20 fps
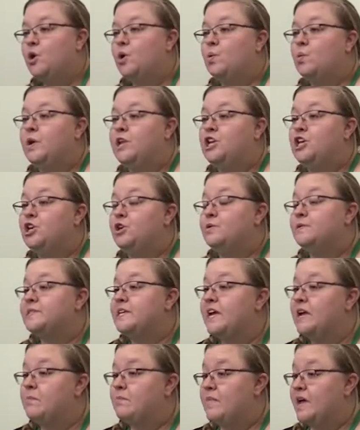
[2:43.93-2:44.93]
When
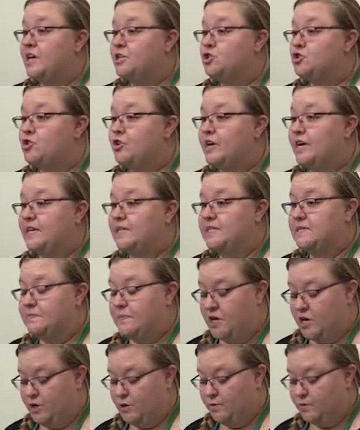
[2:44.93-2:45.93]
using measuring
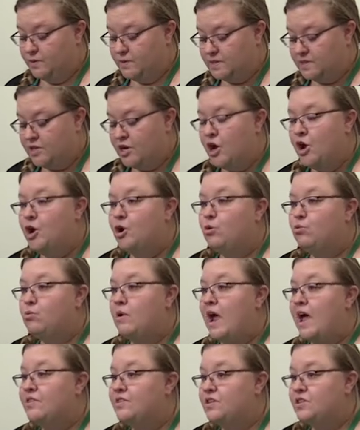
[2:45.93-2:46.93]
spoons,
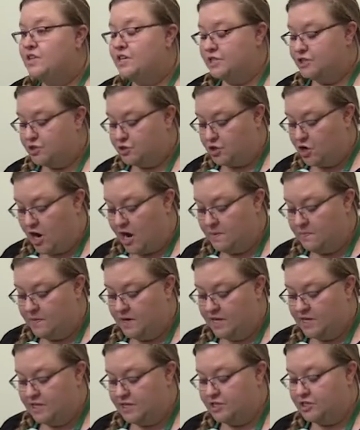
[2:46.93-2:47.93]
rather than
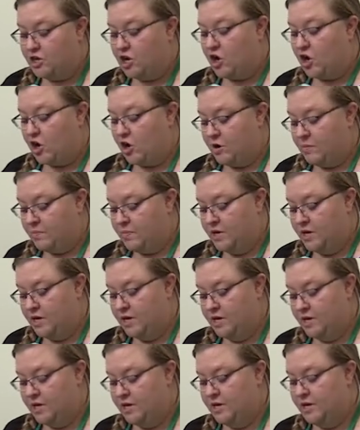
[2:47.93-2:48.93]
scraping the top,
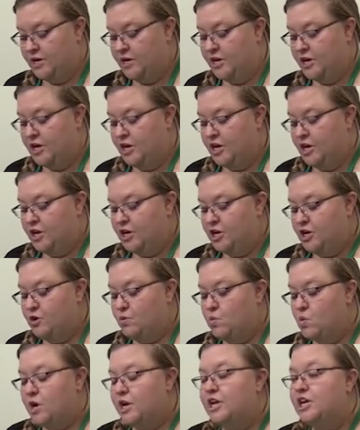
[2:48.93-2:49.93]

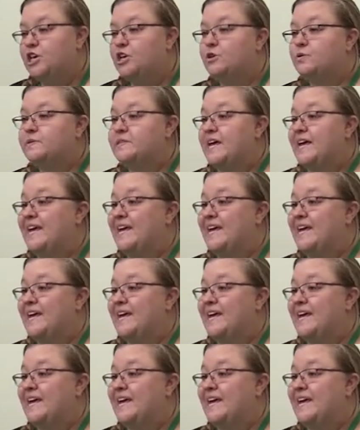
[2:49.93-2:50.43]
you want to use a